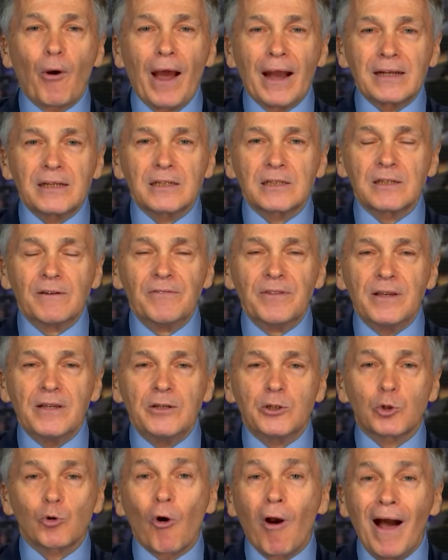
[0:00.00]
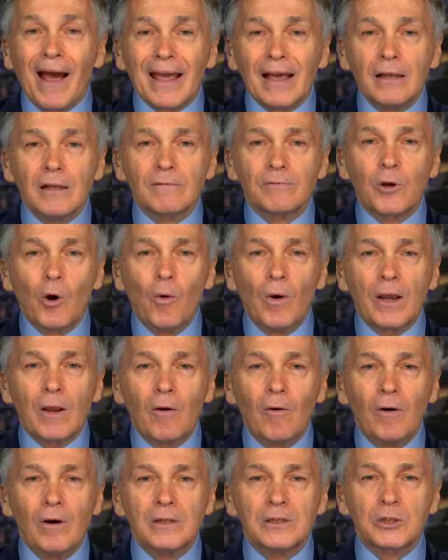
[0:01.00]
practice of the trial of
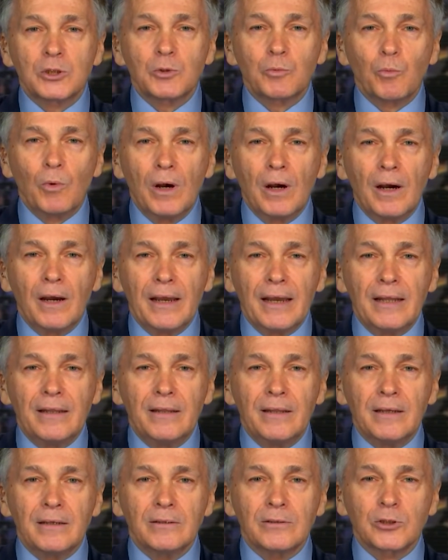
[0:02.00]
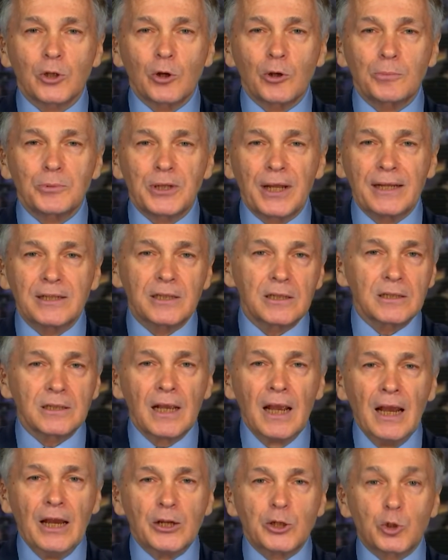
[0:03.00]
going ons uh, and the
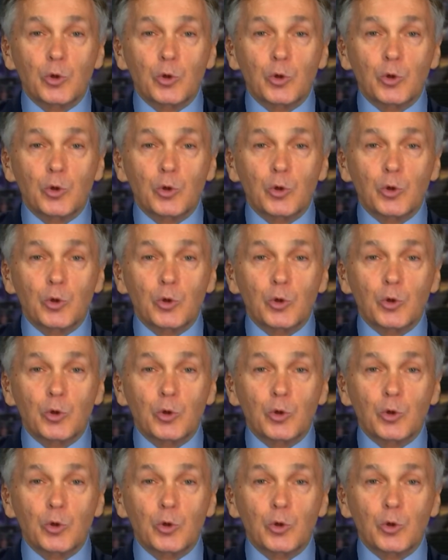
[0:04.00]
circumstances.